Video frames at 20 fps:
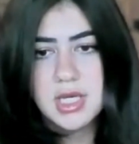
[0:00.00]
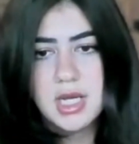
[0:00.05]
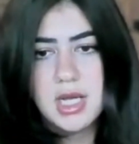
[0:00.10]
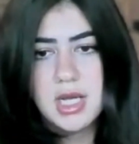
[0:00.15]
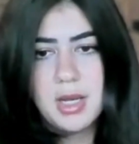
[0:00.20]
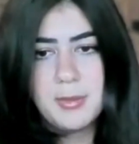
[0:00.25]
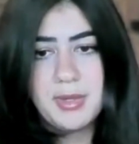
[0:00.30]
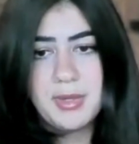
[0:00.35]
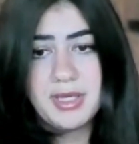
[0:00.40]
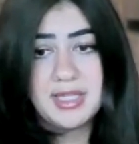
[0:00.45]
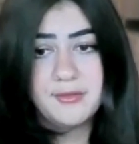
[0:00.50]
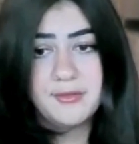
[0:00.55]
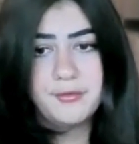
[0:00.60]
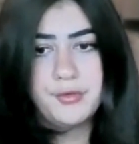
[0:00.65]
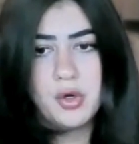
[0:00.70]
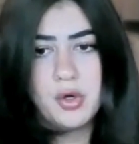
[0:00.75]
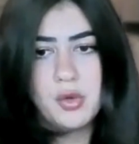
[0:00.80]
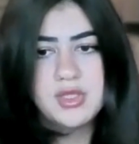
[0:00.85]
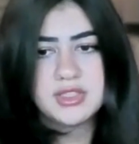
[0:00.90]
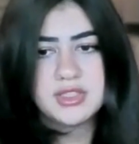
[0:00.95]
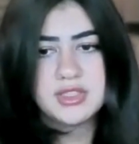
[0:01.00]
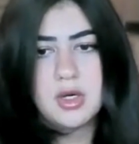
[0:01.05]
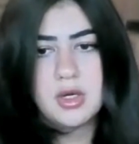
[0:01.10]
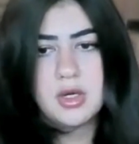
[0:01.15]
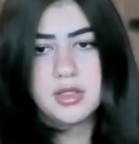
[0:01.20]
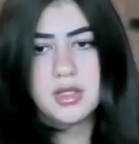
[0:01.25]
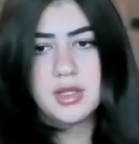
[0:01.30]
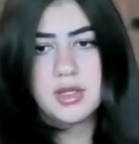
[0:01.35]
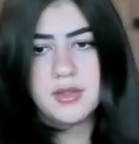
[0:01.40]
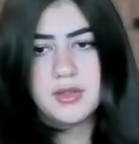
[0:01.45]
and can focus
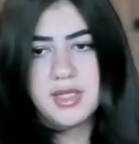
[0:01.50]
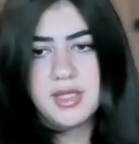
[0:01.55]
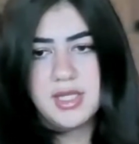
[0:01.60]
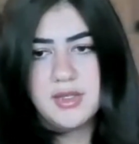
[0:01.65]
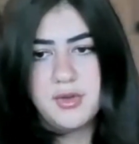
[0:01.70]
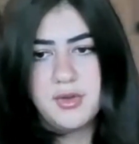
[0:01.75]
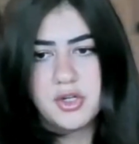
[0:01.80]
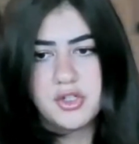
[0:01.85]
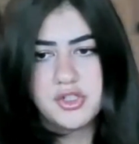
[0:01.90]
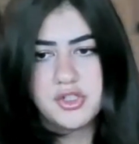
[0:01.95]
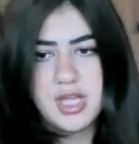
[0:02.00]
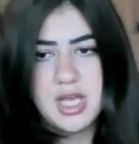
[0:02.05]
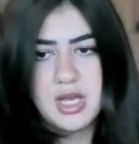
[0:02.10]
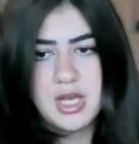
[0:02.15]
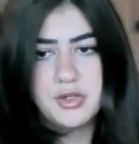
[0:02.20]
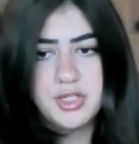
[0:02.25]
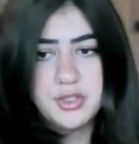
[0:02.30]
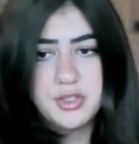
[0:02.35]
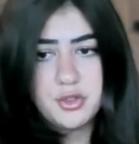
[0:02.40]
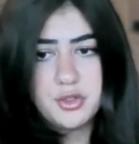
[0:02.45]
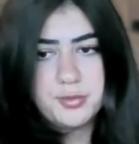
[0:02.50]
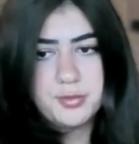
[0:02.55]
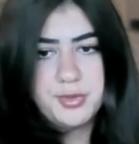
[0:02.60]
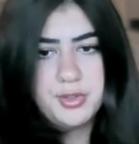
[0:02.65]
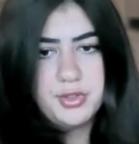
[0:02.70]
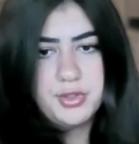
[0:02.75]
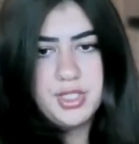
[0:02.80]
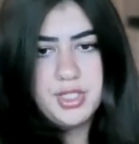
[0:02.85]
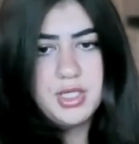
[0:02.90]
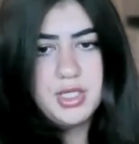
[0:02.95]
on the functionality and
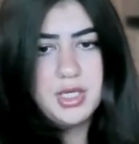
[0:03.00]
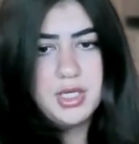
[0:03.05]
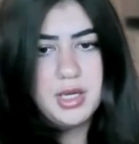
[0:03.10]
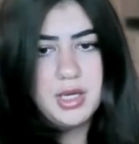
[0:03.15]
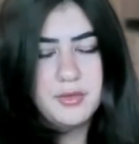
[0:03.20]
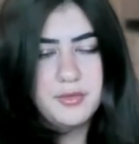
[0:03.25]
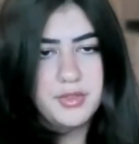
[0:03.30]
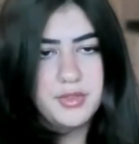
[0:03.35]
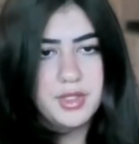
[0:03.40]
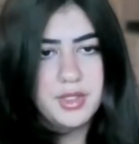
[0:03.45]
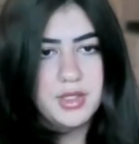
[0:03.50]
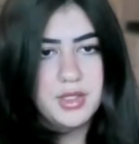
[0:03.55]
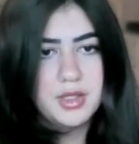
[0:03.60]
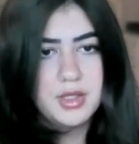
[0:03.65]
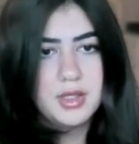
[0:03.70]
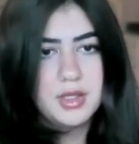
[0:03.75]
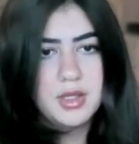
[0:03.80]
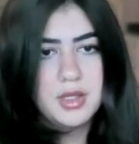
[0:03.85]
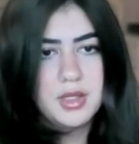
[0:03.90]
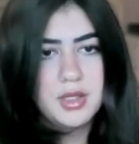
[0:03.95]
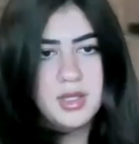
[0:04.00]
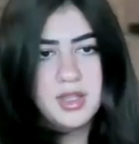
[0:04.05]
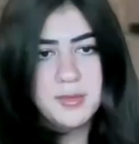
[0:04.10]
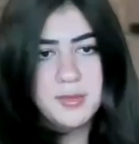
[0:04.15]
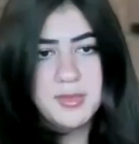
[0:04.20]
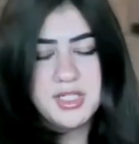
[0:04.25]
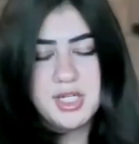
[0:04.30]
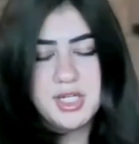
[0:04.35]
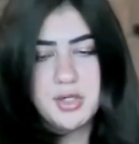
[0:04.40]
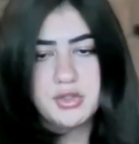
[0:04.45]
durability of the
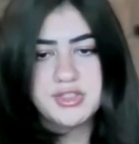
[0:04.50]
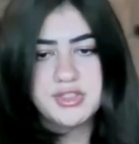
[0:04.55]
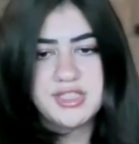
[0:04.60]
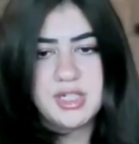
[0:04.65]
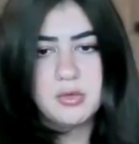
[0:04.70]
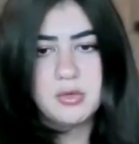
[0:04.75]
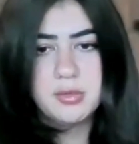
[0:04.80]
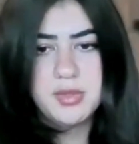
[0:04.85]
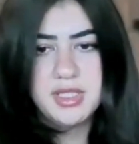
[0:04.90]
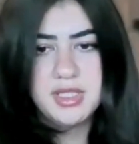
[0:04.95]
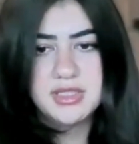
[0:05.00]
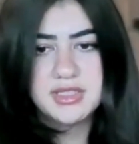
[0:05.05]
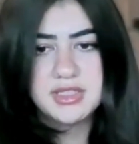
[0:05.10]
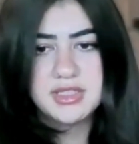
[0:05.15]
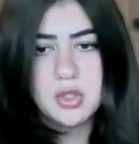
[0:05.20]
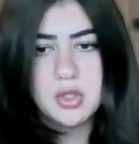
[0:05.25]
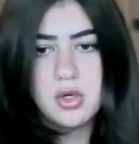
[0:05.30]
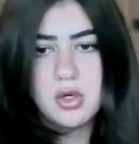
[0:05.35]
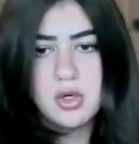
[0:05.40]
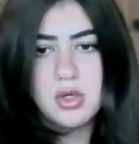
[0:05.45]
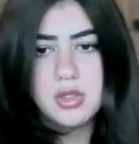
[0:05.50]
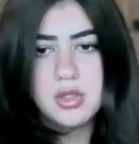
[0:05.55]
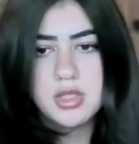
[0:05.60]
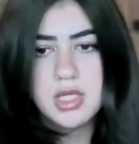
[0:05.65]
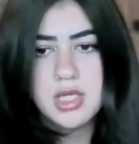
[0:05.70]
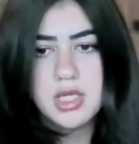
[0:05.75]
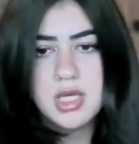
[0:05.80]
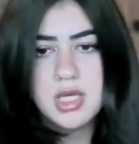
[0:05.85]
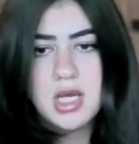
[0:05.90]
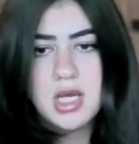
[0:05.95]
materials that will be installed,
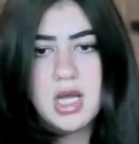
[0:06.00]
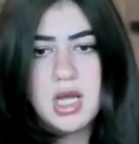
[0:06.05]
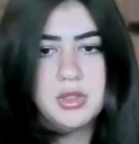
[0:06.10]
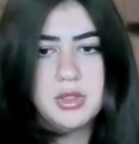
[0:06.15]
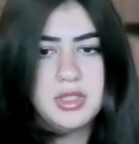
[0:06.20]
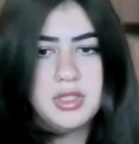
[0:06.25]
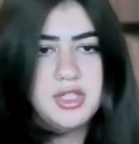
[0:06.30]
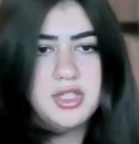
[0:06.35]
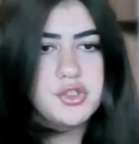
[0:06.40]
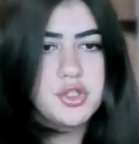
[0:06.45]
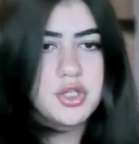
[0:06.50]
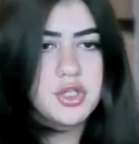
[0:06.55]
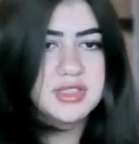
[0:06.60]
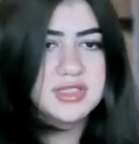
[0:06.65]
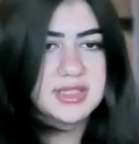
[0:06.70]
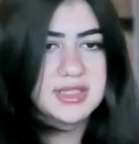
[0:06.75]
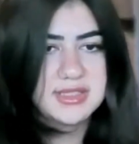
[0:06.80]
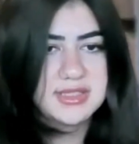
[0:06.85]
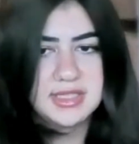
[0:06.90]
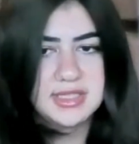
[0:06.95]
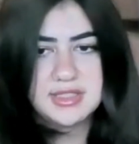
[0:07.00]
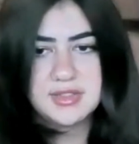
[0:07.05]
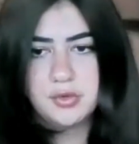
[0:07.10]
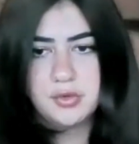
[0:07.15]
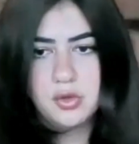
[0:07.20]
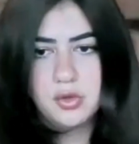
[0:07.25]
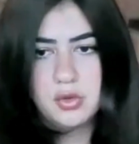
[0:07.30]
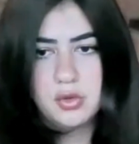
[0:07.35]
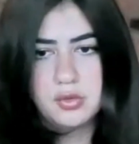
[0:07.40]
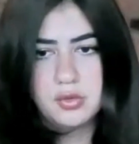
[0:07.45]
you'll ensure a
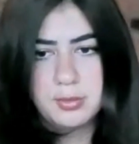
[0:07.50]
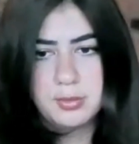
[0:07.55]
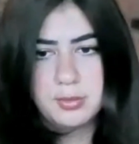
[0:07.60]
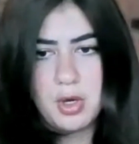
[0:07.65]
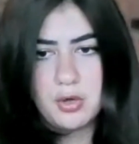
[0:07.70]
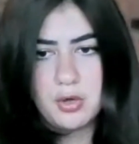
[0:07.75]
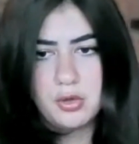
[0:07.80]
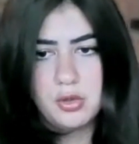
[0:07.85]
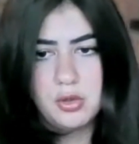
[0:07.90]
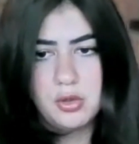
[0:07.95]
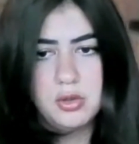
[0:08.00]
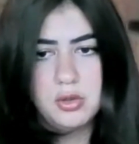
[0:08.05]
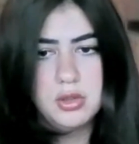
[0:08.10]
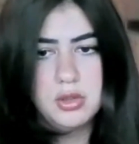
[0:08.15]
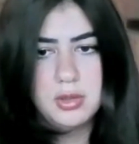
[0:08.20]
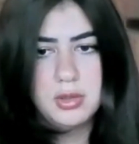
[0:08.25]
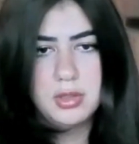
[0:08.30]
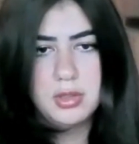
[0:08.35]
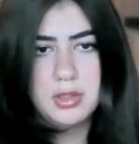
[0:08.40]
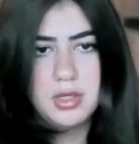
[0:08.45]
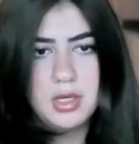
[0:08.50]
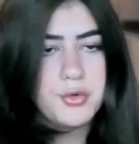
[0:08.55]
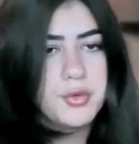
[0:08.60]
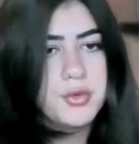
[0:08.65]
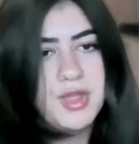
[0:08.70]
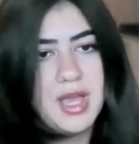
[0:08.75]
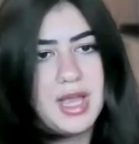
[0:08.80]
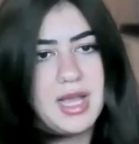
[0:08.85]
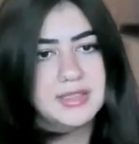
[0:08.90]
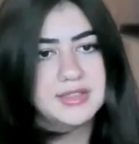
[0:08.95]
successful remodel
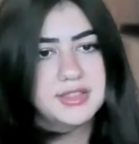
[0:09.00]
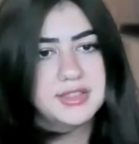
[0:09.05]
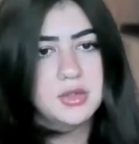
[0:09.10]
through that.